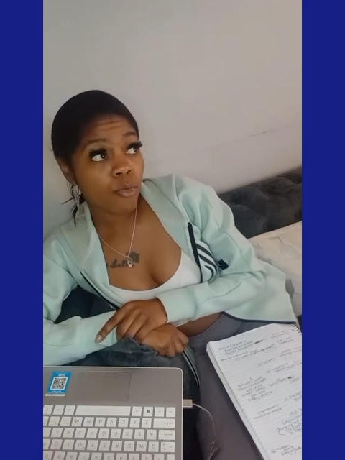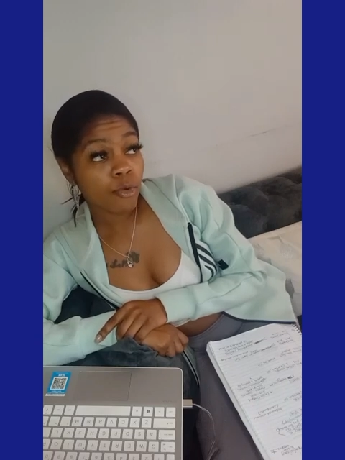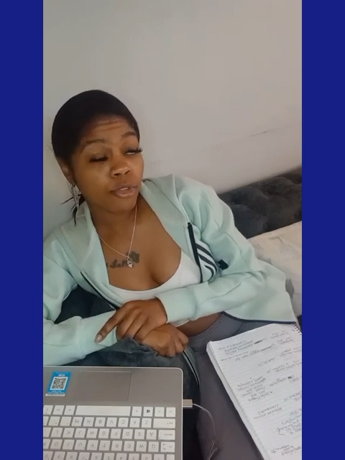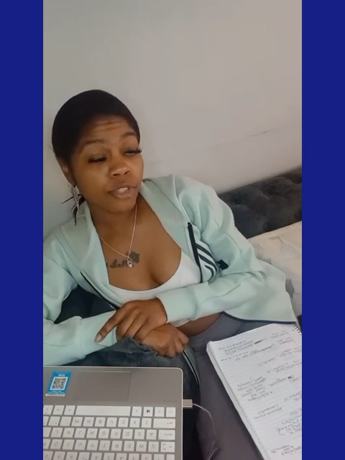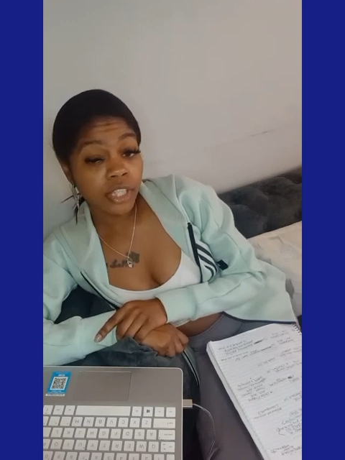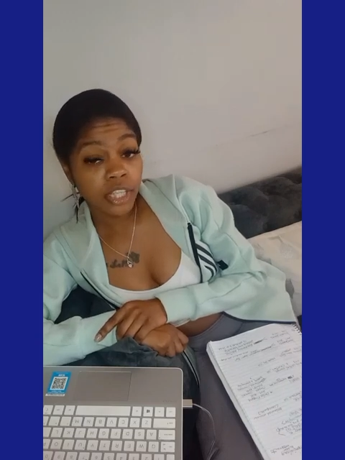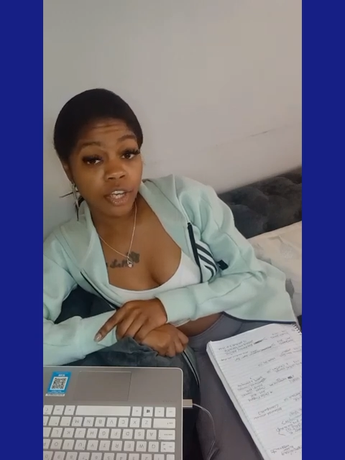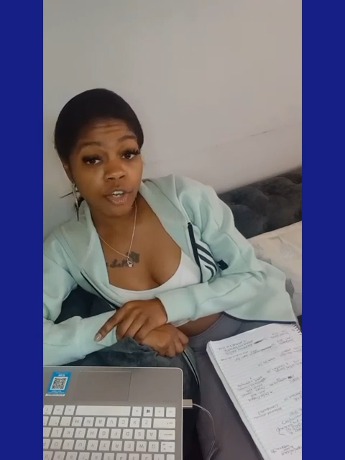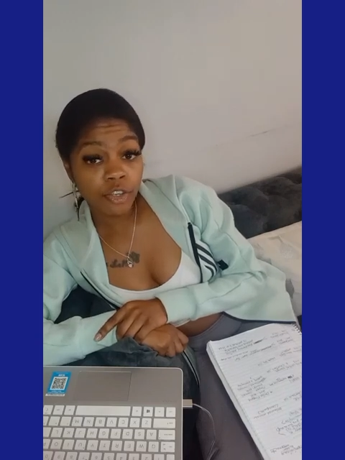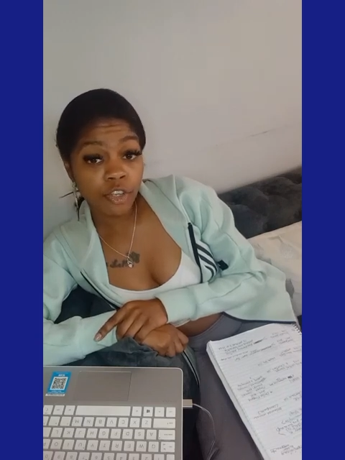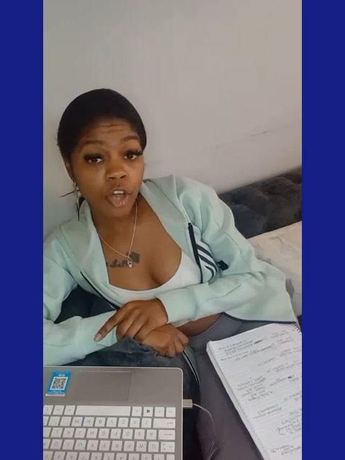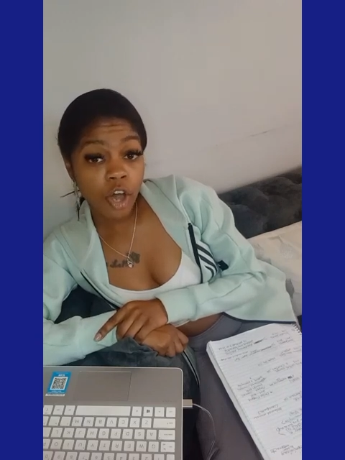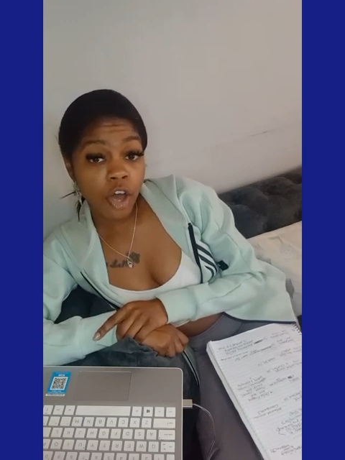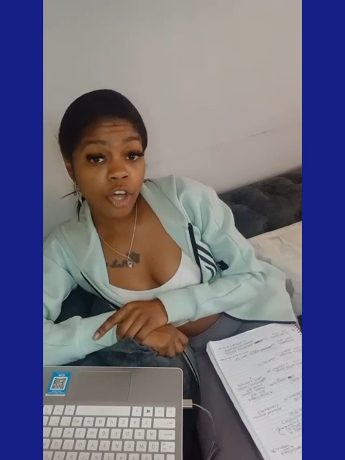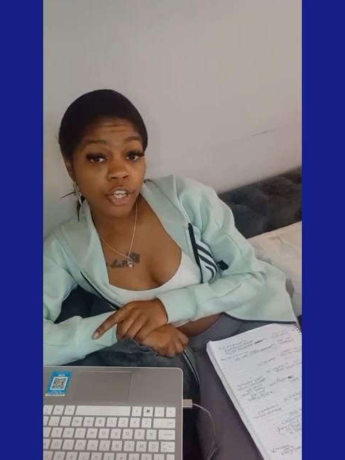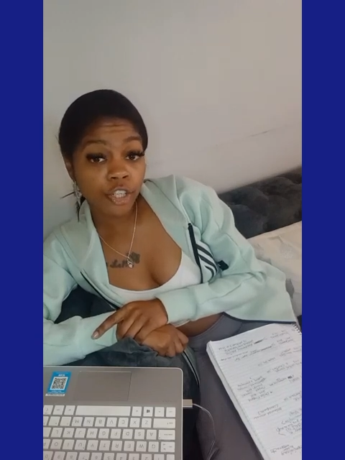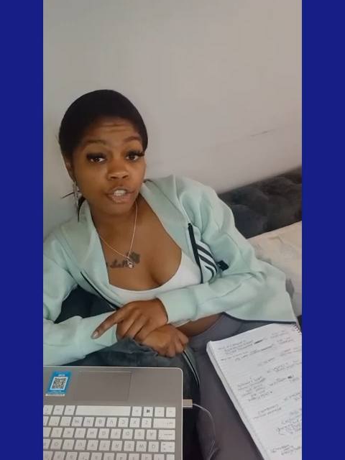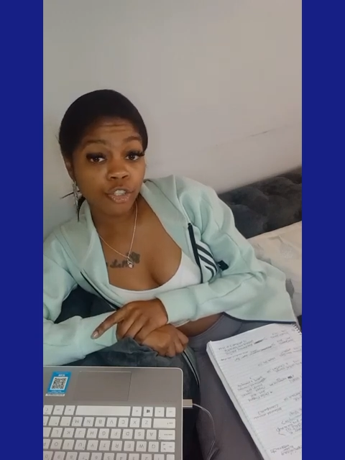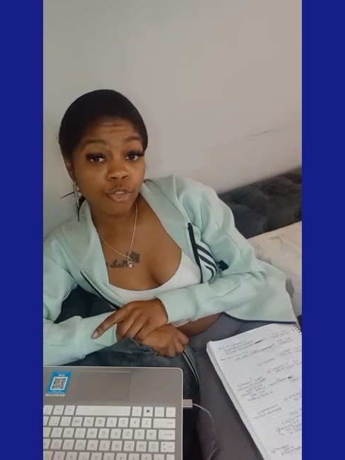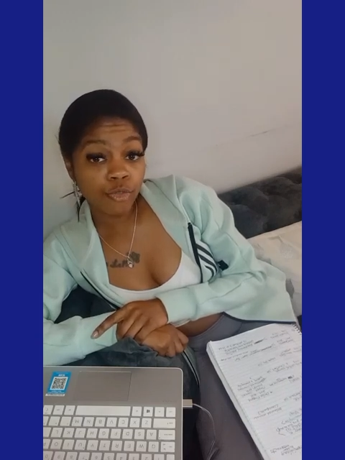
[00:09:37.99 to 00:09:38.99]
will tell y'all
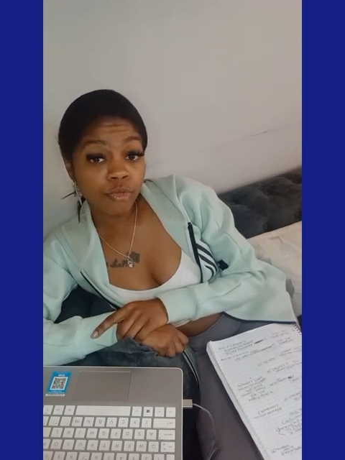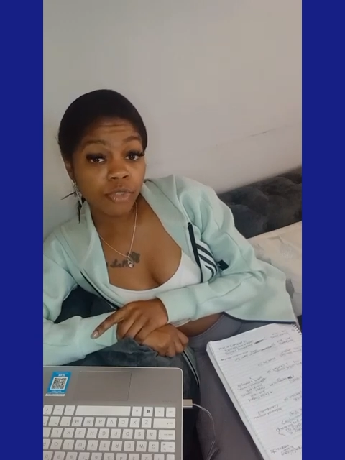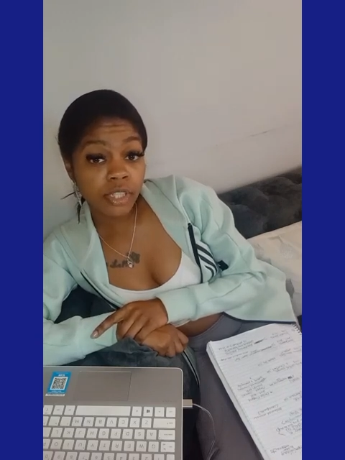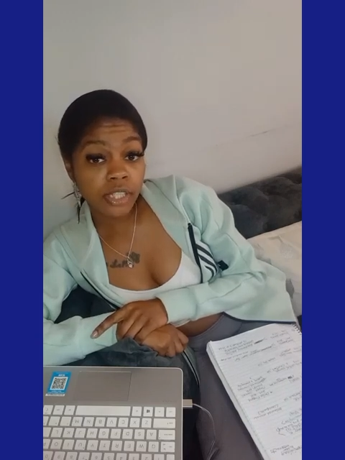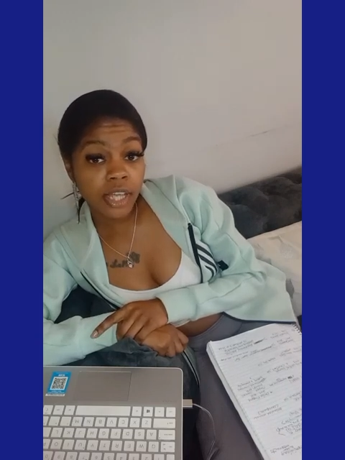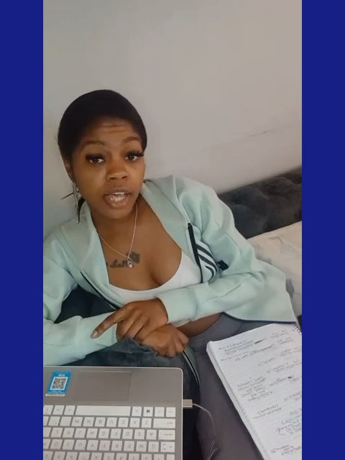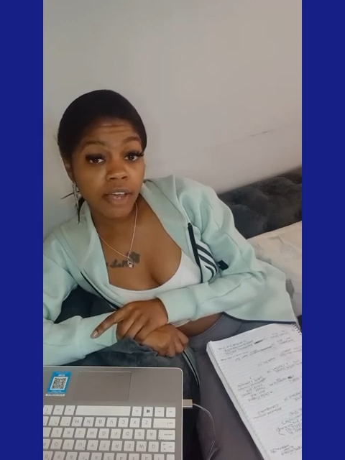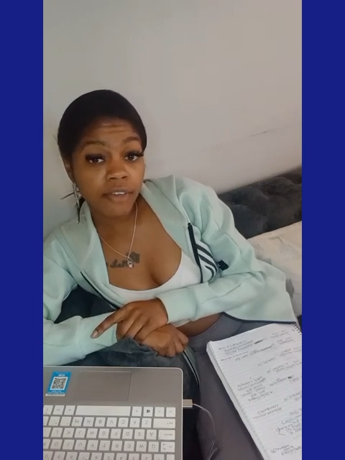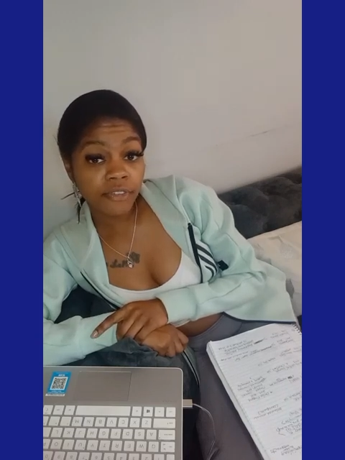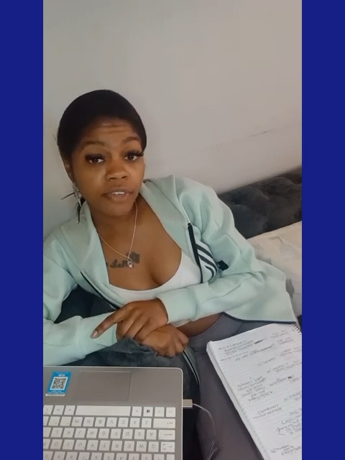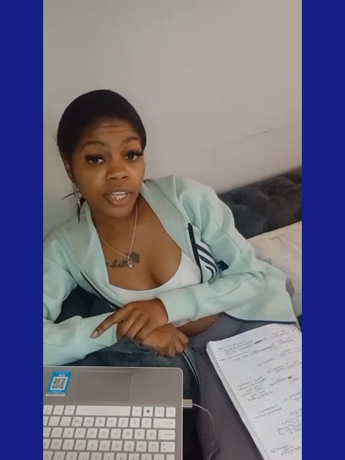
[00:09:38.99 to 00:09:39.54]
to do stuff